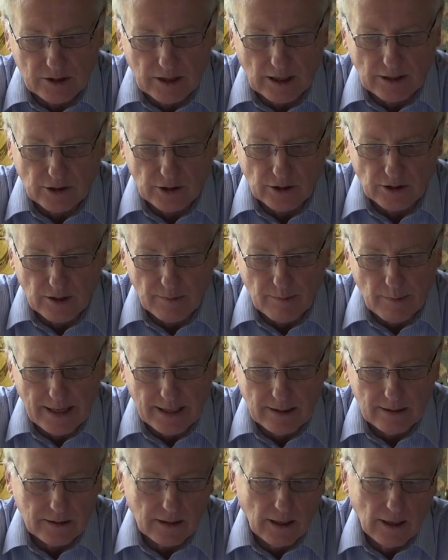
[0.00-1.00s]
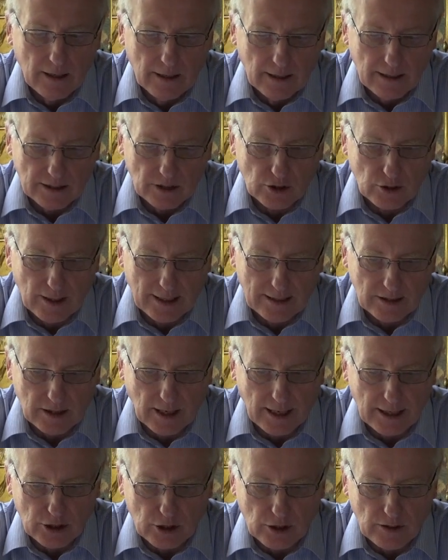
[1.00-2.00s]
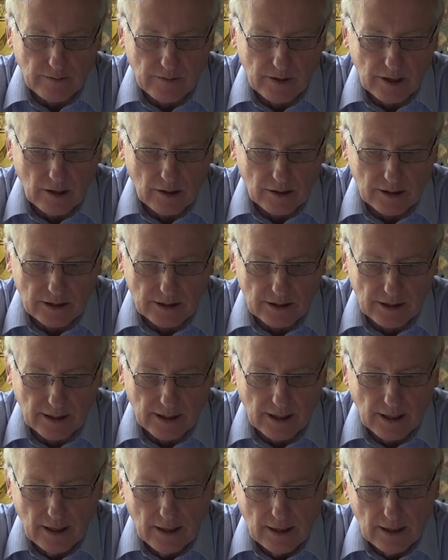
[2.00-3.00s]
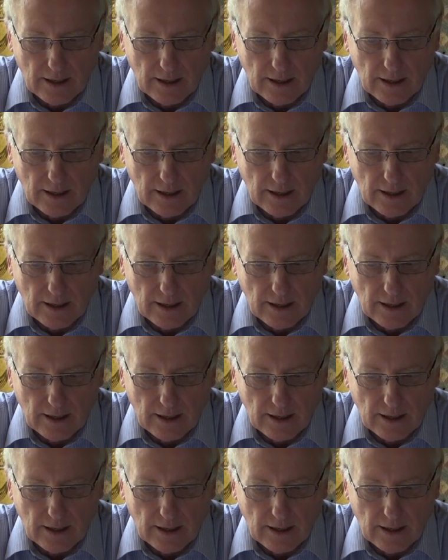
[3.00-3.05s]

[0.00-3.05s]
such as The Mint, his translation of the Odyssey,